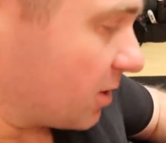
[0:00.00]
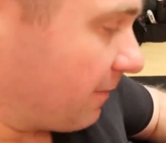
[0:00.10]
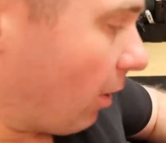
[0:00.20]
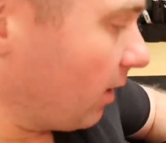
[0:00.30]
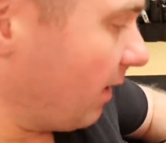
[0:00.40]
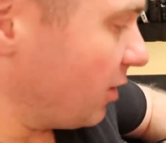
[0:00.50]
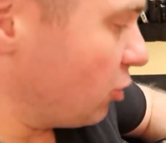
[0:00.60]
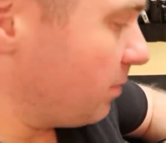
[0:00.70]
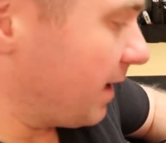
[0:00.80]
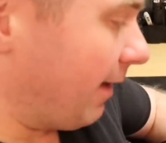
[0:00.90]
Safariland
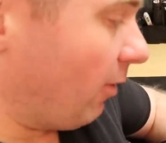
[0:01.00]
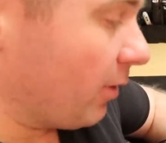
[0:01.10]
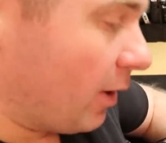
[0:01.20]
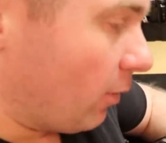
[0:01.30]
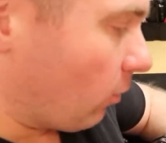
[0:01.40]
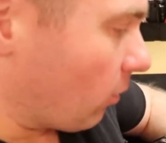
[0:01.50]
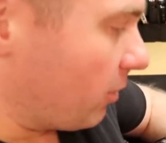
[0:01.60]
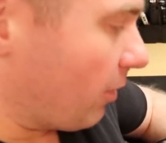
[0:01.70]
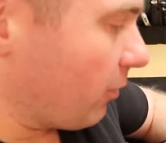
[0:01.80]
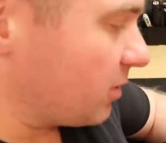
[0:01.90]
UBL
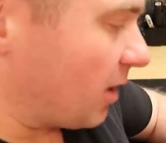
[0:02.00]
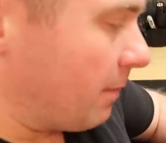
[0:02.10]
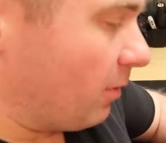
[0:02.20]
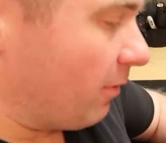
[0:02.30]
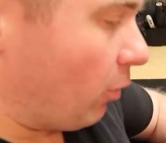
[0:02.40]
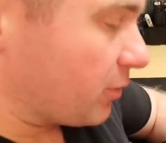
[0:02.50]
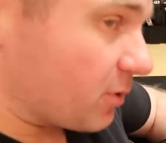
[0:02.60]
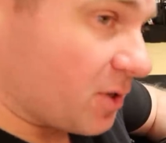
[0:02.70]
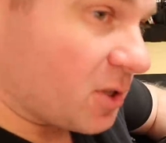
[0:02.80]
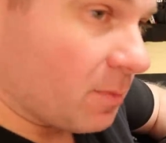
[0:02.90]
or another type of
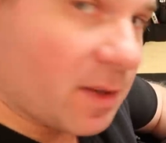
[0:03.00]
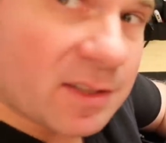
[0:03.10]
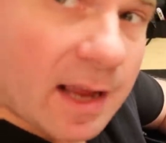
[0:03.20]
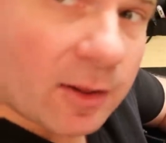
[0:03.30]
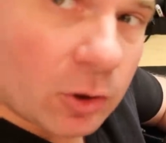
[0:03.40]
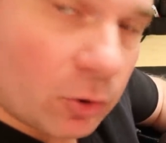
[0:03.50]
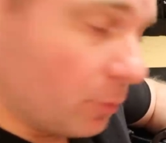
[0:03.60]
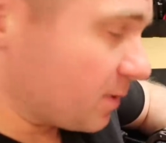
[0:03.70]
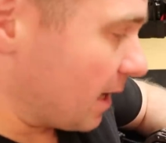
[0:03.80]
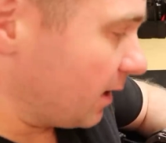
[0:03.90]
holster system that's got
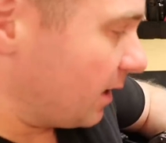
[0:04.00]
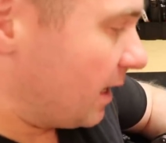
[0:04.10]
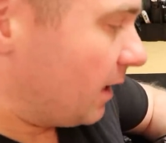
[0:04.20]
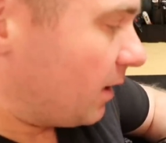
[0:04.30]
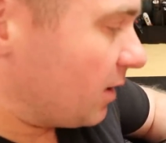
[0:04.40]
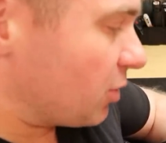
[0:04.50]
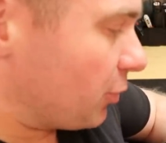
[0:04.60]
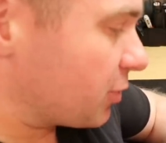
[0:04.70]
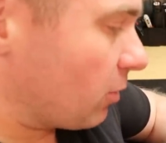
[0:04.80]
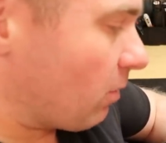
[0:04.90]
loops on it. His
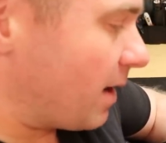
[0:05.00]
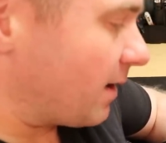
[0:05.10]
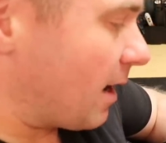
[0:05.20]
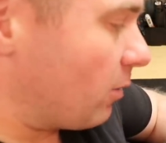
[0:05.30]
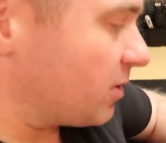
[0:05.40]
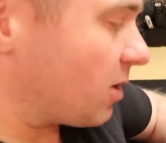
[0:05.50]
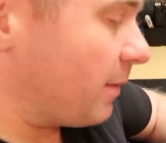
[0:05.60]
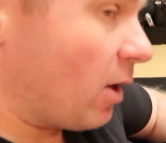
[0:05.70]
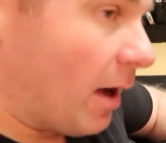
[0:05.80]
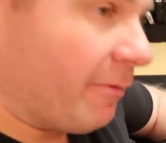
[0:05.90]
holster right now is
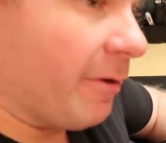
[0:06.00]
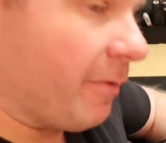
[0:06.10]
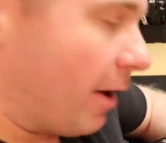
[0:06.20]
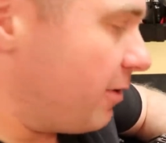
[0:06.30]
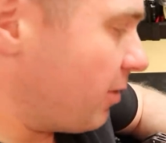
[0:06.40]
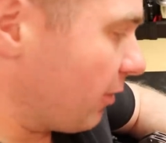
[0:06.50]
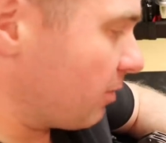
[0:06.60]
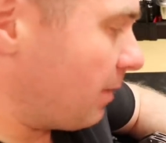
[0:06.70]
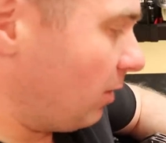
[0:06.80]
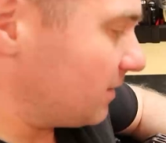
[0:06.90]
coming off of
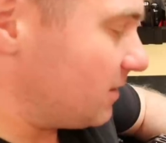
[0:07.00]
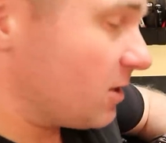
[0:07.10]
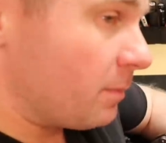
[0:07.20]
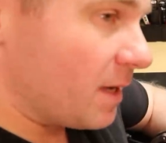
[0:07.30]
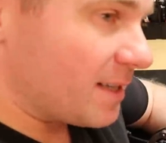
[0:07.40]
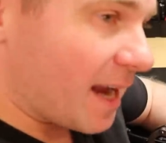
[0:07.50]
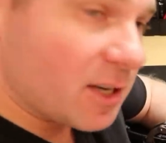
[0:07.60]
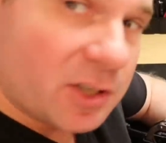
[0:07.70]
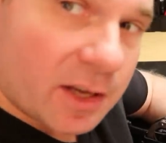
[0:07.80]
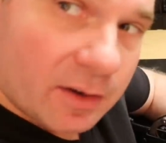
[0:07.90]
another belt. He's going to be
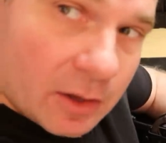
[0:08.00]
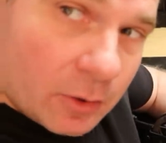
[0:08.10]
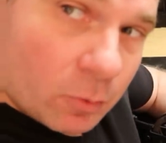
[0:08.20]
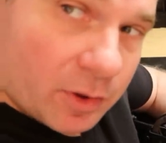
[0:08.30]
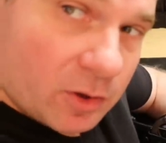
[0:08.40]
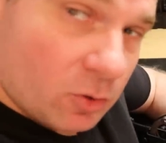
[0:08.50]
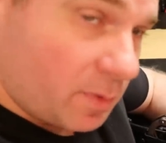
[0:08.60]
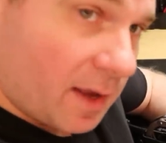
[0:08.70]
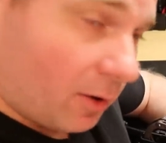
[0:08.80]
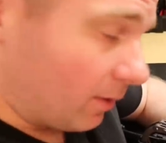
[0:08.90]
attaching it with a
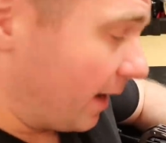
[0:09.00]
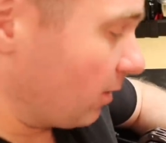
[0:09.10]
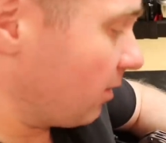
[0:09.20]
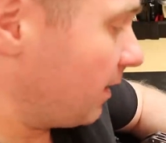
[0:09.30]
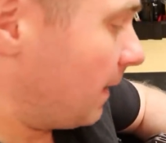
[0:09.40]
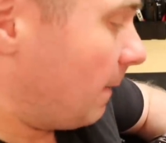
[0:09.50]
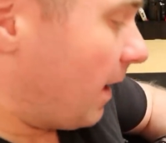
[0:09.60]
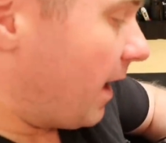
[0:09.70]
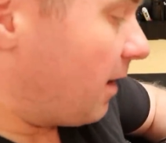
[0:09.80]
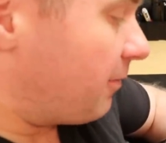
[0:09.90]
UBL later.
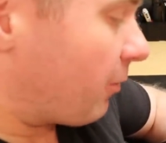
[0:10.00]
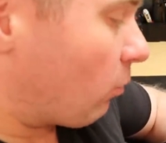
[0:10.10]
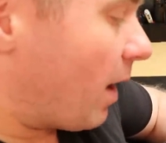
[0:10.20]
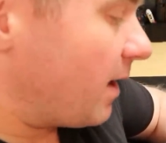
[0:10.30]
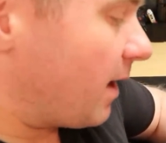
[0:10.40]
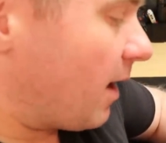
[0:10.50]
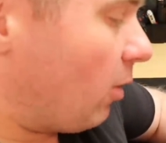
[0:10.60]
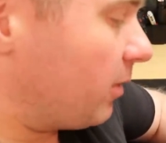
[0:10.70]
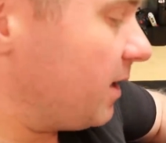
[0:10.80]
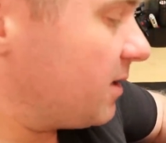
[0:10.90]
And for right
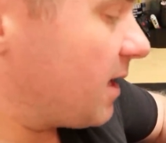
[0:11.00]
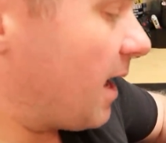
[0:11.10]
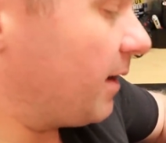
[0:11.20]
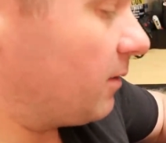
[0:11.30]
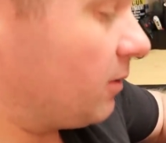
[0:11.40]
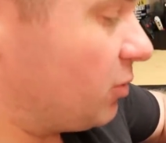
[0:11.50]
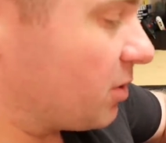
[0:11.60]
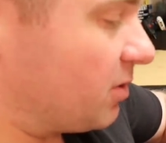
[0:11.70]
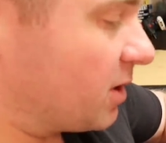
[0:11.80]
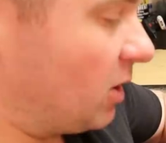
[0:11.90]
now, he's got
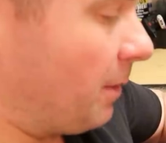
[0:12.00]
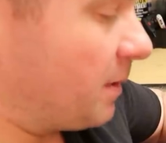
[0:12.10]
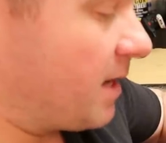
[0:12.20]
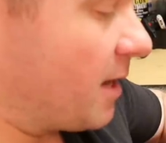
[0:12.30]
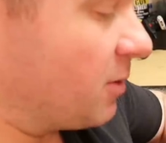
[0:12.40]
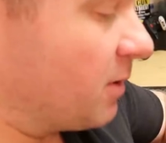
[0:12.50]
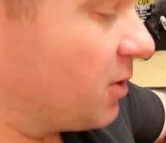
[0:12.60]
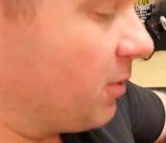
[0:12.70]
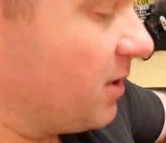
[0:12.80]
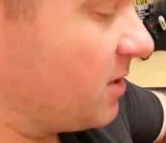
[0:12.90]
just this clip attachment.
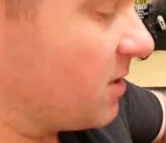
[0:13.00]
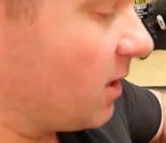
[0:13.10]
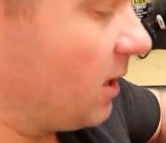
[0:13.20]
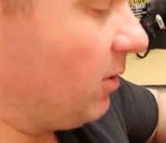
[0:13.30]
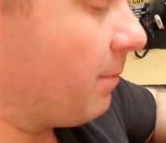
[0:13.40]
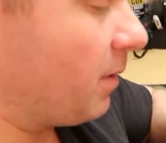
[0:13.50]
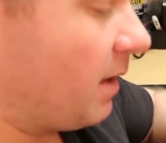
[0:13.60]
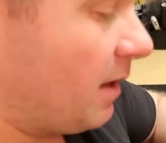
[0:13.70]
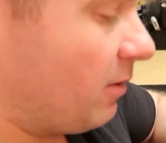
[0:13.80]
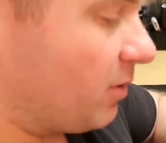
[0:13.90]
So this is going to clip
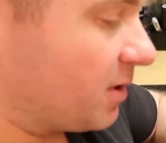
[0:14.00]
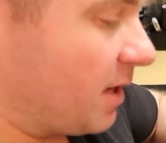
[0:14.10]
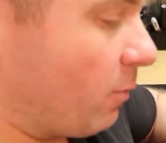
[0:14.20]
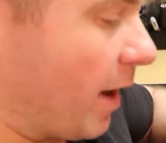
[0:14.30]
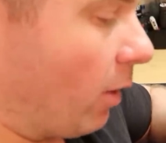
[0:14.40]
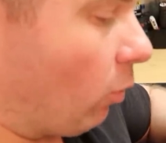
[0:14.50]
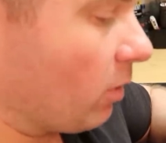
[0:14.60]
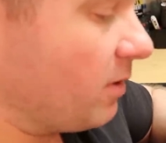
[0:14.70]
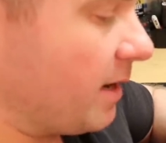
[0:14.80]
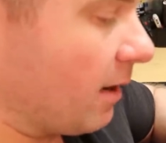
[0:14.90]
the same way.
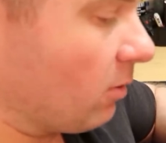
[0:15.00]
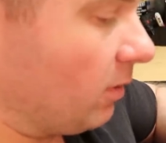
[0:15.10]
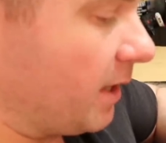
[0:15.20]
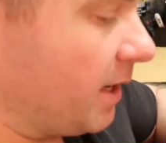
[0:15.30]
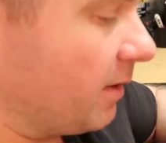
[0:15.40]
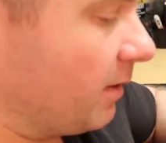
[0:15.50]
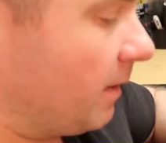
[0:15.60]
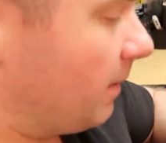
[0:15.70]
Ordinarily,